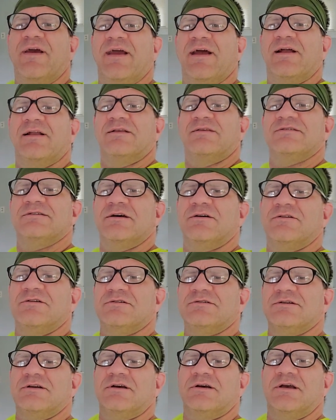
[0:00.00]
fan. So
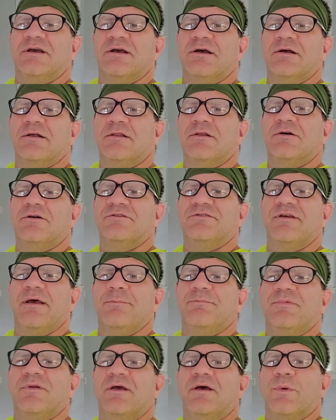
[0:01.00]
just a little
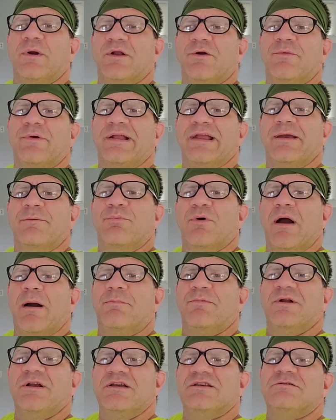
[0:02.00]
tip for renovating
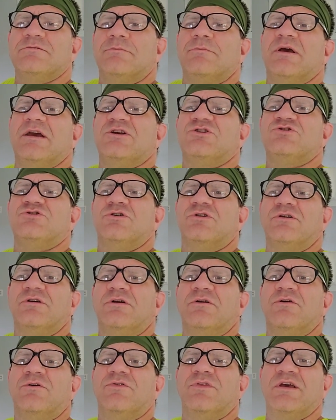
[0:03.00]
properties: make sure
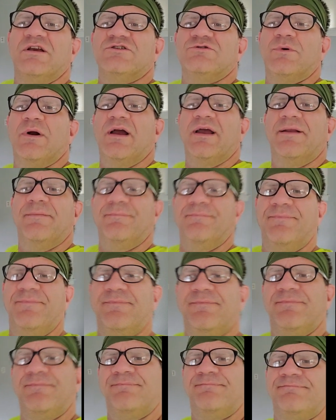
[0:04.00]
you do things right.
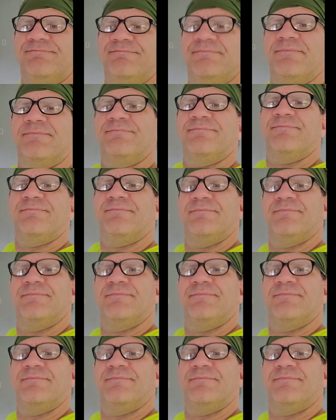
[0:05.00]
Hello, this